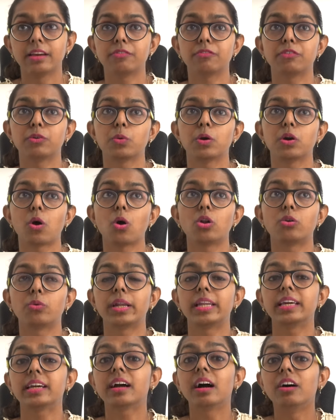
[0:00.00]
if you are
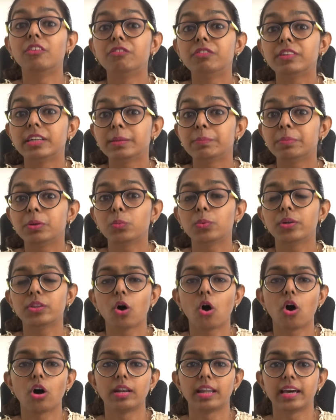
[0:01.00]
already comfortable with
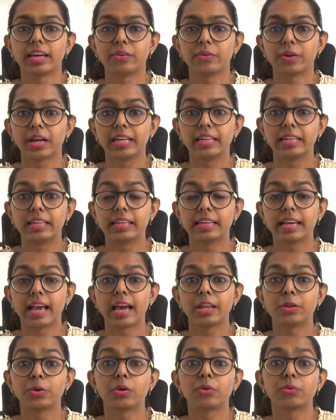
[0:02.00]
online writing
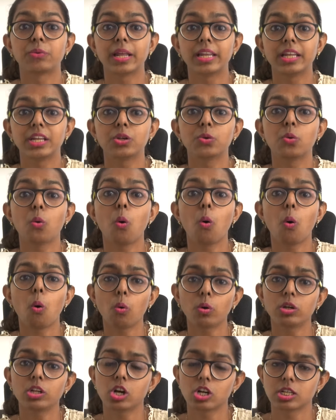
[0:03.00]
and you're ready to
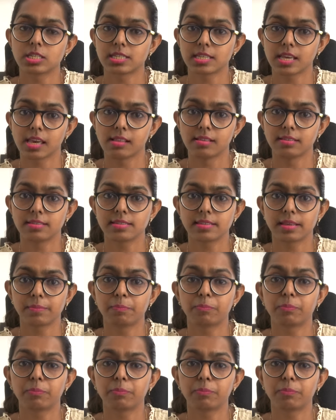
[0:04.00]
hone your skills,